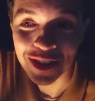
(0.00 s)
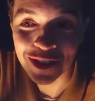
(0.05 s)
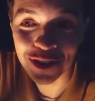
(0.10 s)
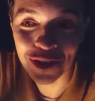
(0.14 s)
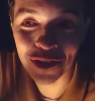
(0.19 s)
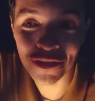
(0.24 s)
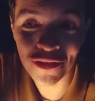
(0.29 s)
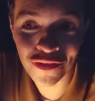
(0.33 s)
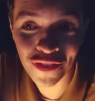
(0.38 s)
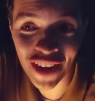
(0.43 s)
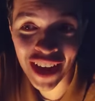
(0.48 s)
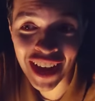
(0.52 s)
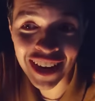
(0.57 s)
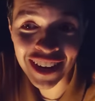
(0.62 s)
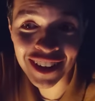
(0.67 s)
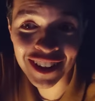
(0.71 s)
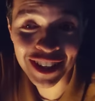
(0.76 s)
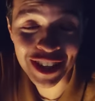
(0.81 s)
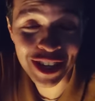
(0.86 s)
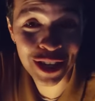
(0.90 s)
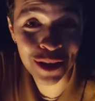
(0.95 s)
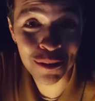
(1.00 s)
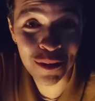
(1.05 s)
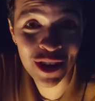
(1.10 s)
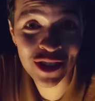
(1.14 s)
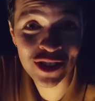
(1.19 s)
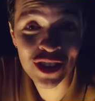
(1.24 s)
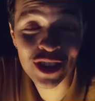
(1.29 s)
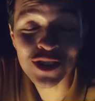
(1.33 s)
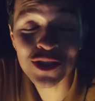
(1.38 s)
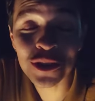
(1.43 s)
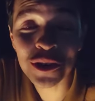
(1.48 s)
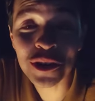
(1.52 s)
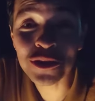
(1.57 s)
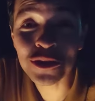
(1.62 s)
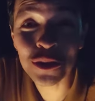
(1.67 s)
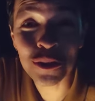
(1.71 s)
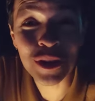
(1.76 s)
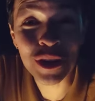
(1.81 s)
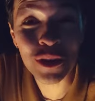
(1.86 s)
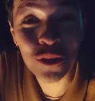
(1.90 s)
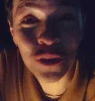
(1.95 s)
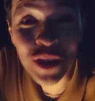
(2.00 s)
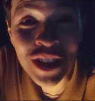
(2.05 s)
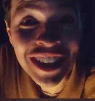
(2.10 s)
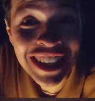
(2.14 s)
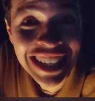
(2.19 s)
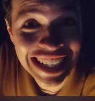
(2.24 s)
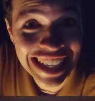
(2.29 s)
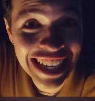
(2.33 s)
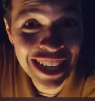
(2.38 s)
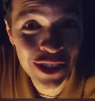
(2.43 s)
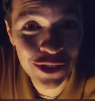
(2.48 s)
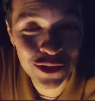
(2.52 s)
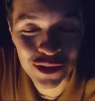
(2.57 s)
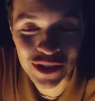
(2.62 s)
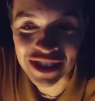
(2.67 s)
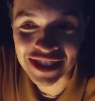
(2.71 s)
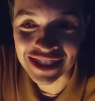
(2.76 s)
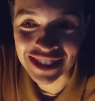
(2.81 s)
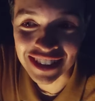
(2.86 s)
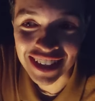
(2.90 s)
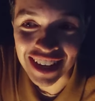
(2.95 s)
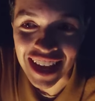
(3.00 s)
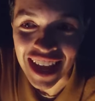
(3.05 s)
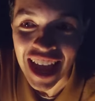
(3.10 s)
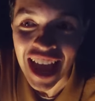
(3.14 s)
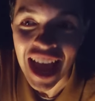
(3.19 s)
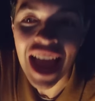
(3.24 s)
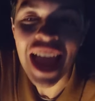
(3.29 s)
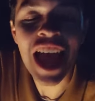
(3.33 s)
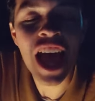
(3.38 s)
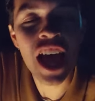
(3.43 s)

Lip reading: the final image is going to be really interesting. I